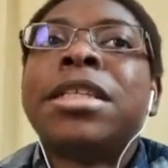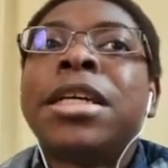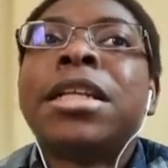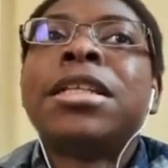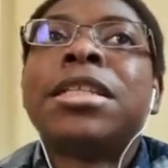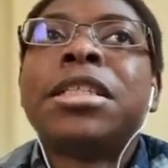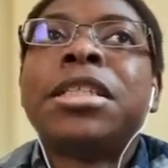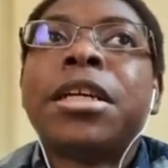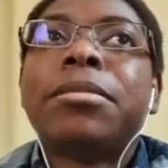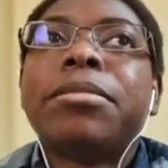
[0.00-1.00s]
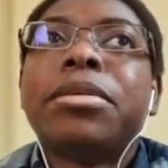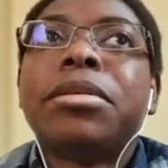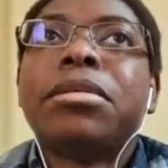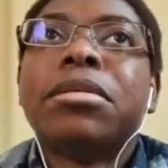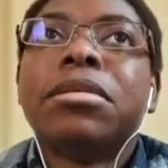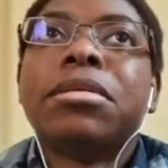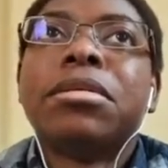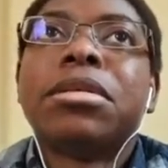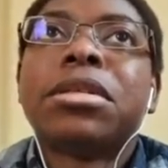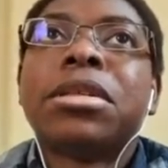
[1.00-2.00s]
It's in a sickled shape,
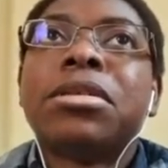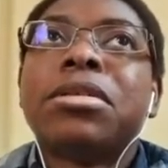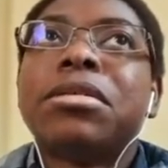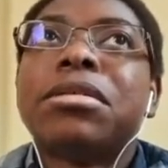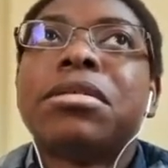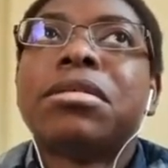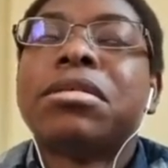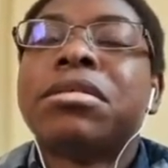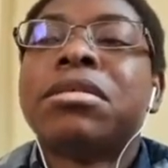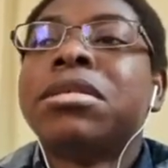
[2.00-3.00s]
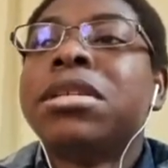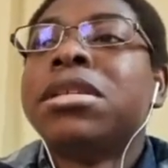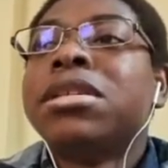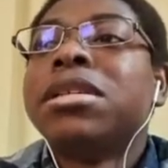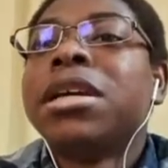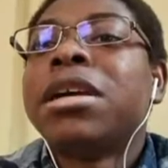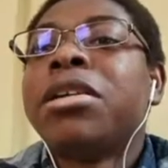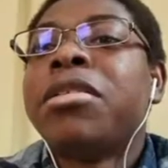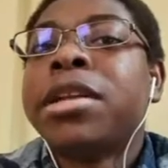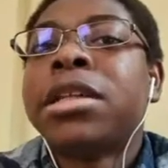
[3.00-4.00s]
so
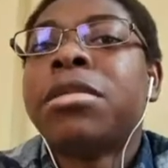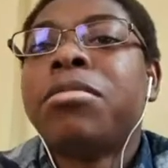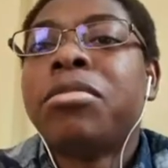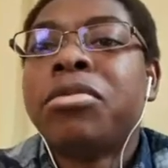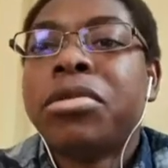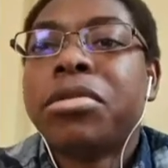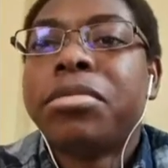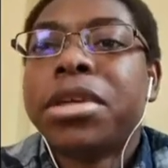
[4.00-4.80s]
like a crescent